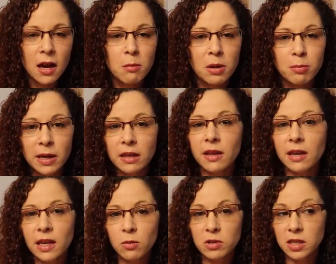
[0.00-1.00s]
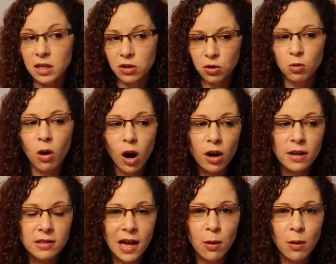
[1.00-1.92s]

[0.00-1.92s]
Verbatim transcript: but being that he was a new artist,